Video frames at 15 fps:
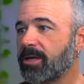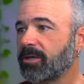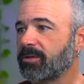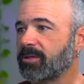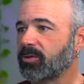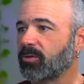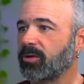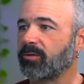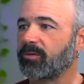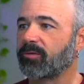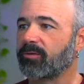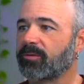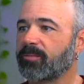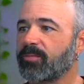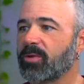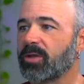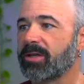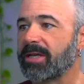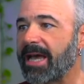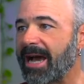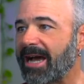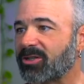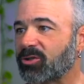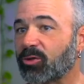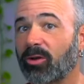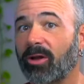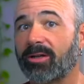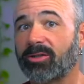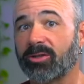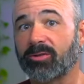sort of
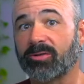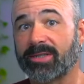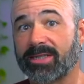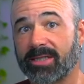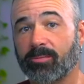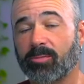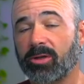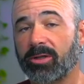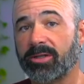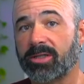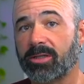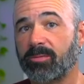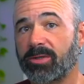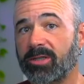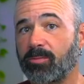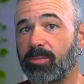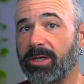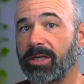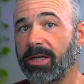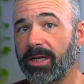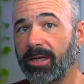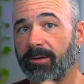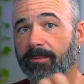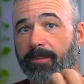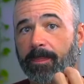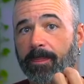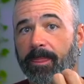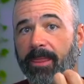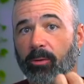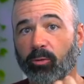astrological symbolism is being
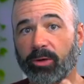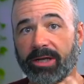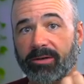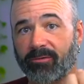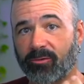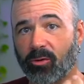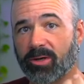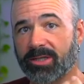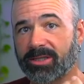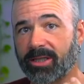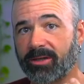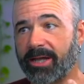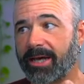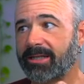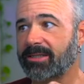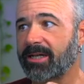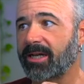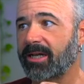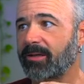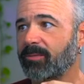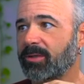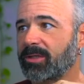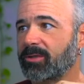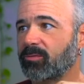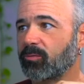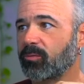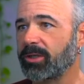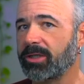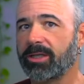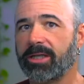reinforced at that time is
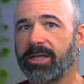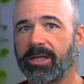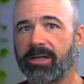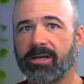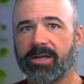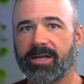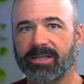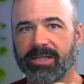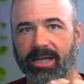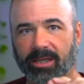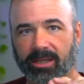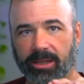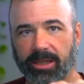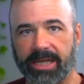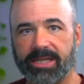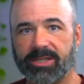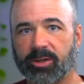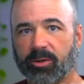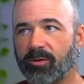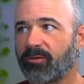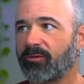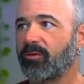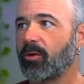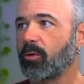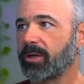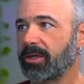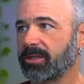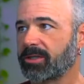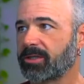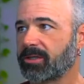really, it's like a laser
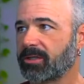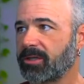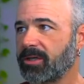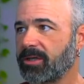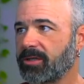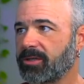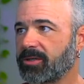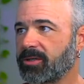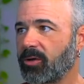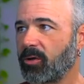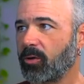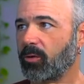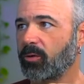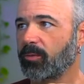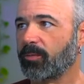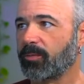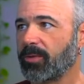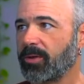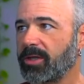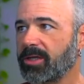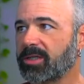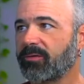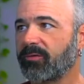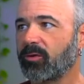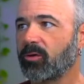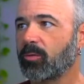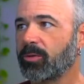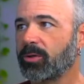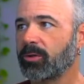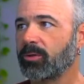focus. So this full
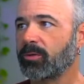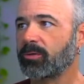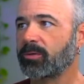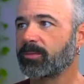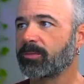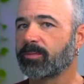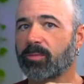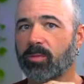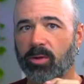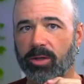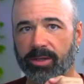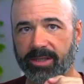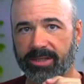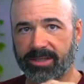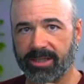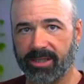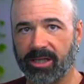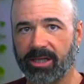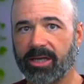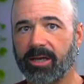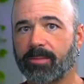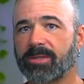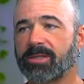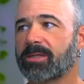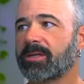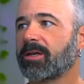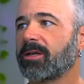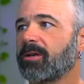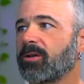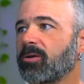moon, this eclipse,
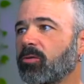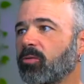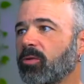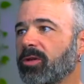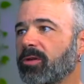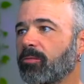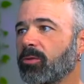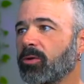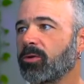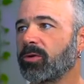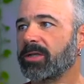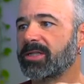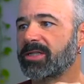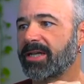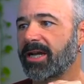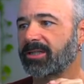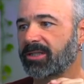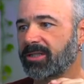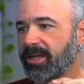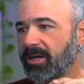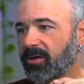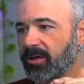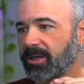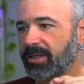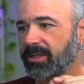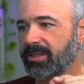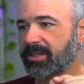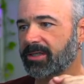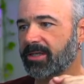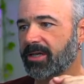with the moon in
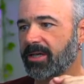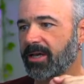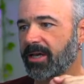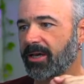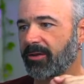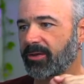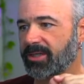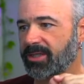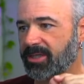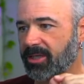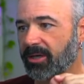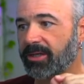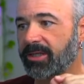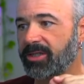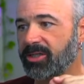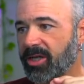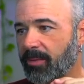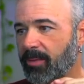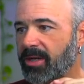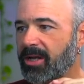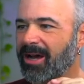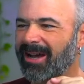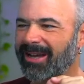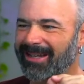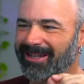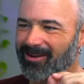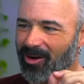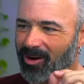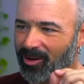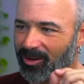Sagittarius and the sun in Gemini, and
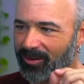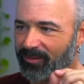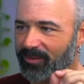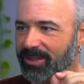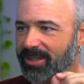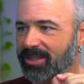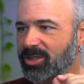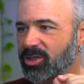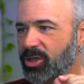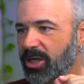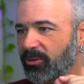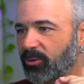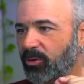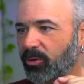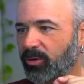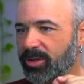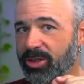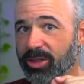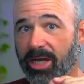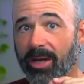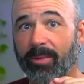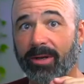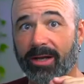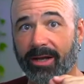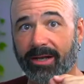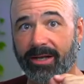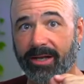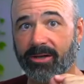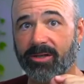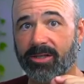all of this general Gemini
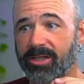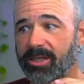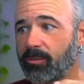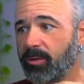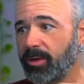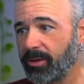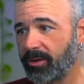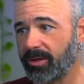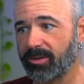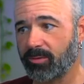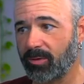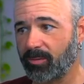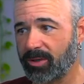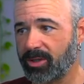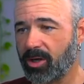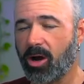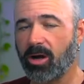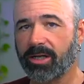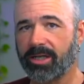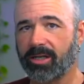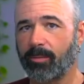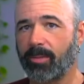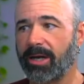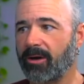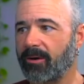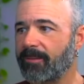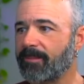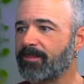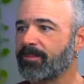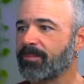energy, with, as we've been talking about,
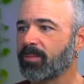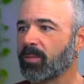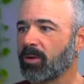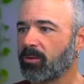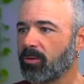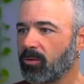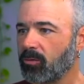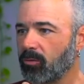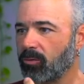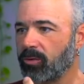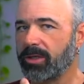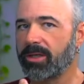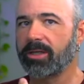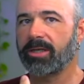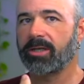really